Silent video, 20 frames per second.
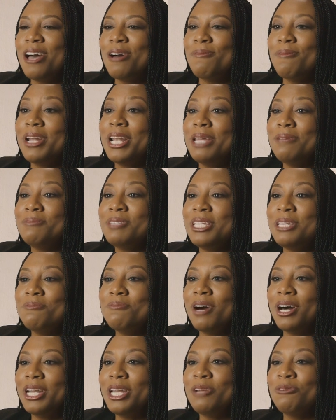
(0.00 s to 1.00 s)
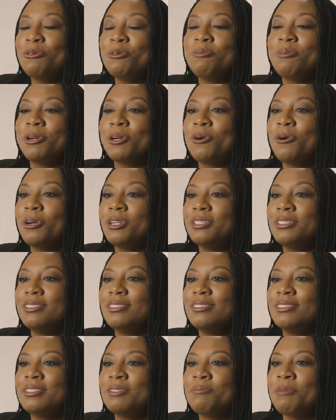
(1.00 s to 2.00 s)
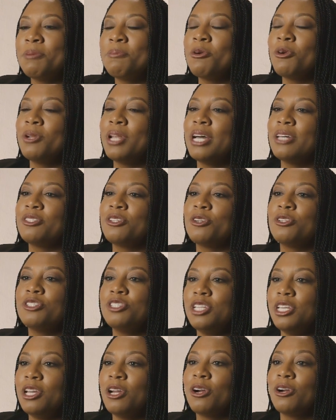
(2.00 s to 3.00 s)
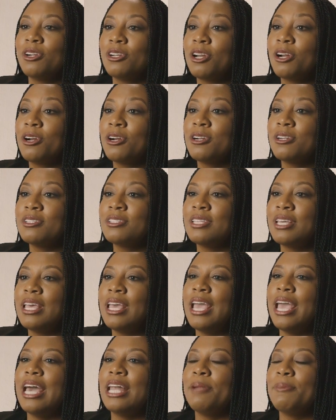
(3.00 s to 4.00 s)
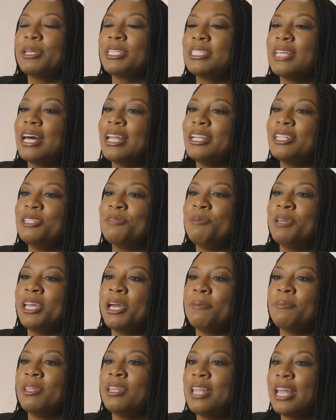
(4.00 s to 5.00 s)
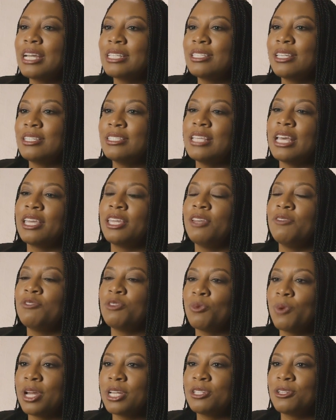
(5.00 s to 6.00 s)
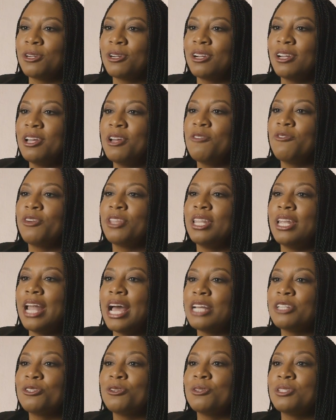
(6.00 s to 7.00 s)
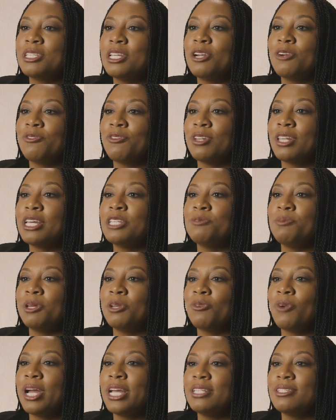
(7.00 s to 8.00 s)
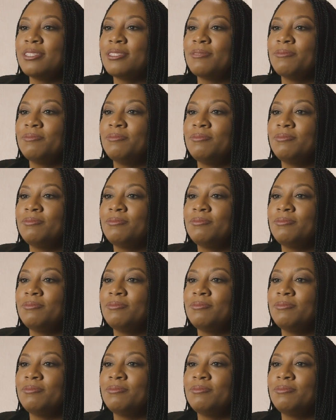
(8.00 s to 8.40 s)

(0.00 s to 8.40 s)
My name's Imani Rupert-Gordon. My pronouns are she, her, and hers, and I'm excited to become the next executive director for the National Center for Lesbian Rights.